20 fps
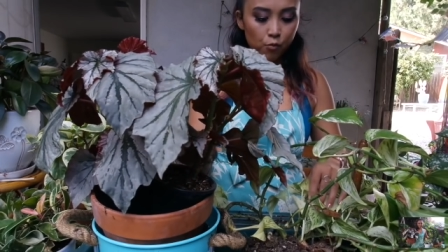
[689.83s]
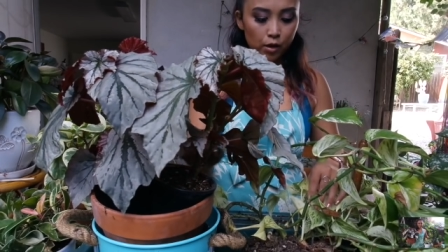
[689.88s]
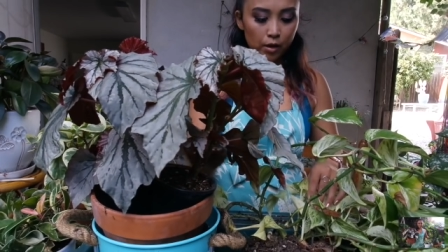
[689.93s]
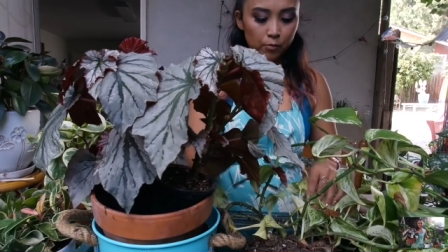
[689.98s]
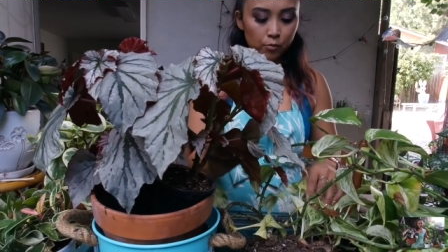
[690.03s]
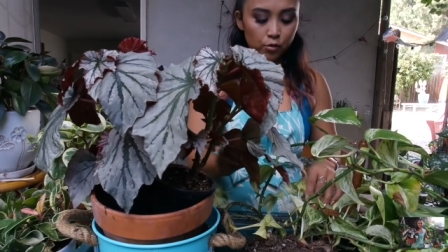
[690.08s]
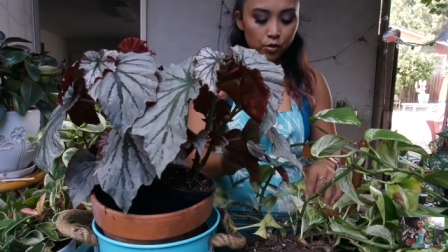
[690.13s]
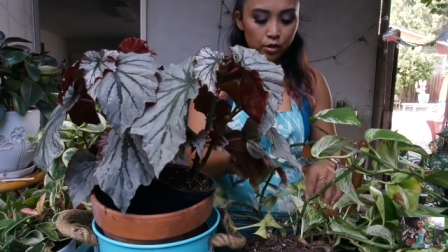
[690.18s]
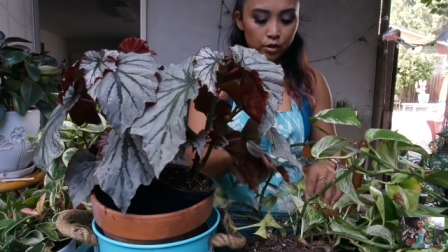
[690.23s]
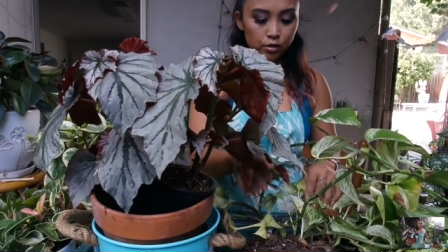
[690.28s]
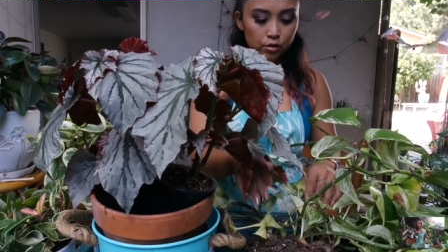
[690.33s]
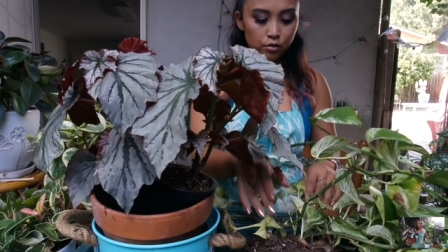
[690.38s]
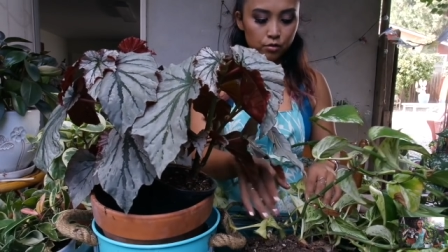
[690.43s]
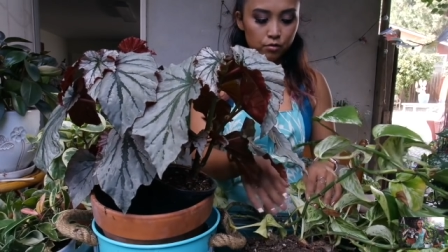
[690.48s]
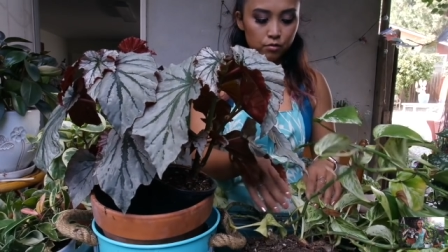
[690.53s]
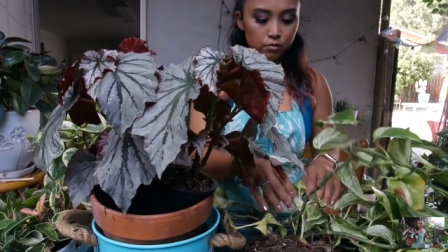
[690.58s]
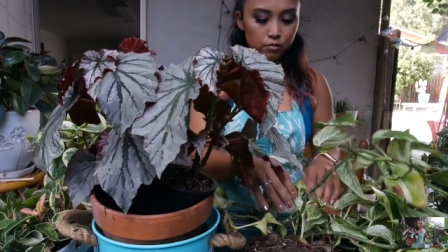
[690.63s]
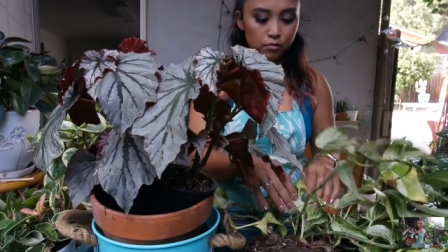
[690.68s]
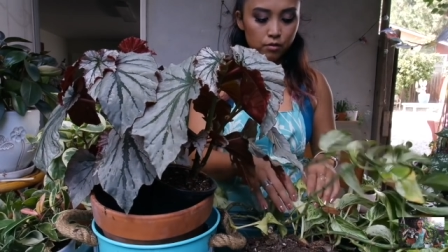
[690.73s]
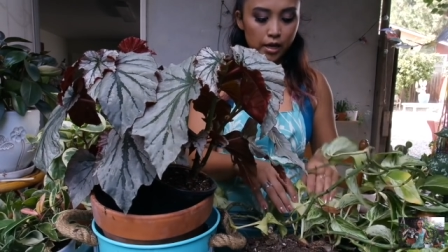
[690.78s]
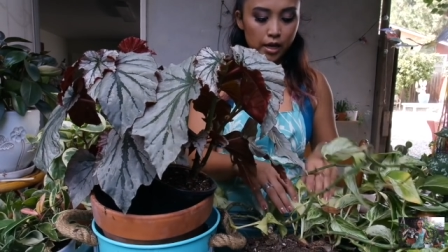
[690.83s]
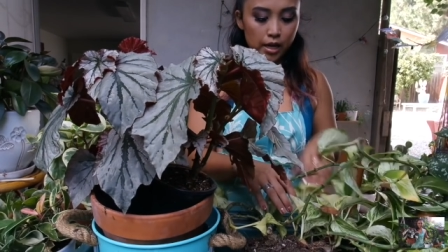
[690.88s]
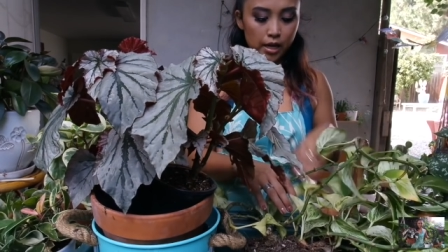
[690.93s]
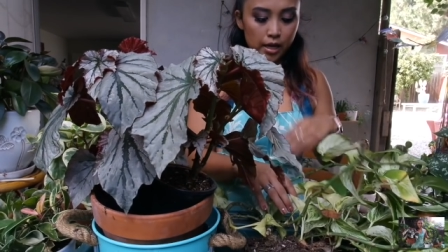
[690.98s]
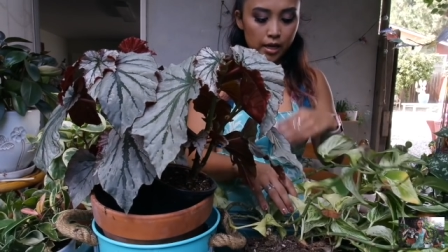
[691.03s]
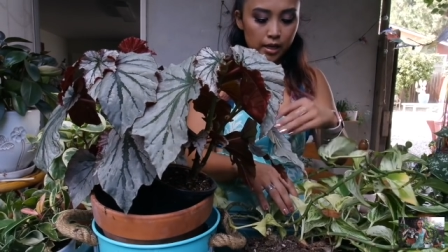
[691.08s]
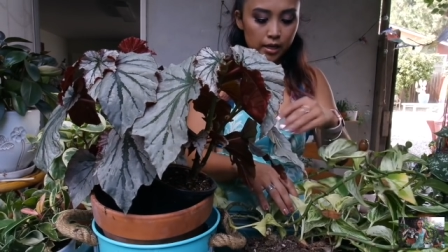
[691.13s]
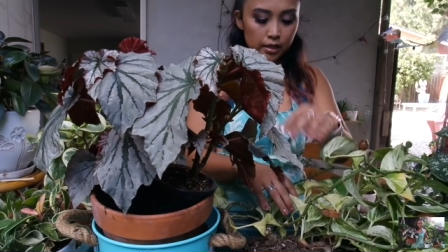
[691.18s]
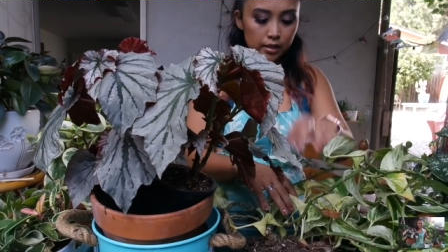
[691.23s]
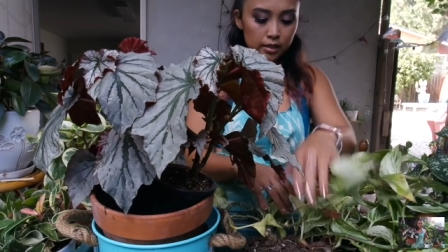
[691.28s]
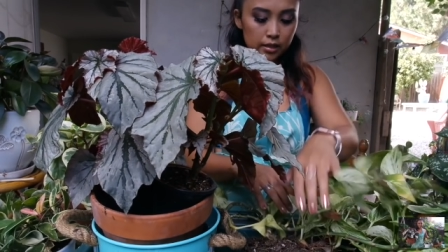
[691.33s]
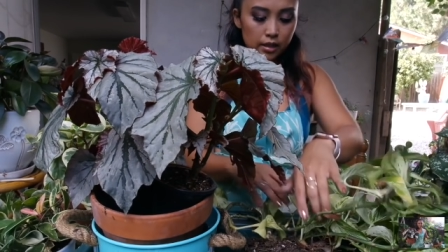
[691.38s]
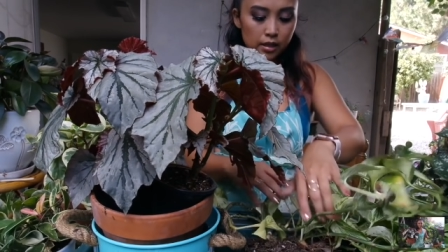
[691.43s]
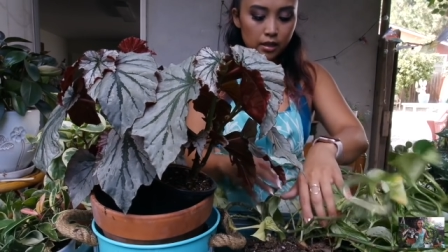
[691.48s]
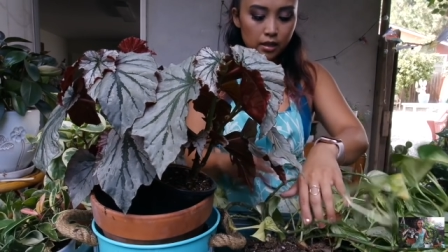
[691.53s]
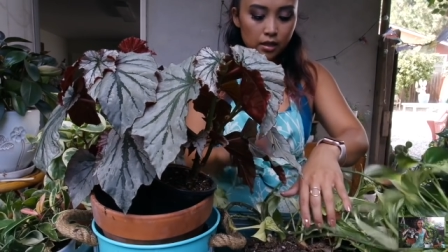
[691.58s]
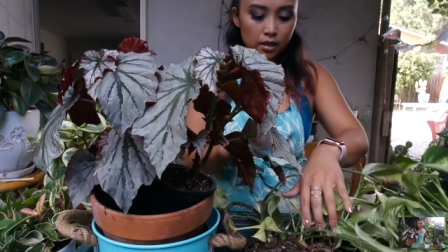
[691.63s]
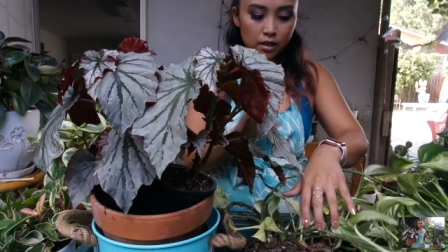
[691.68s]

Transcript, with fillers: what I'm gonna do is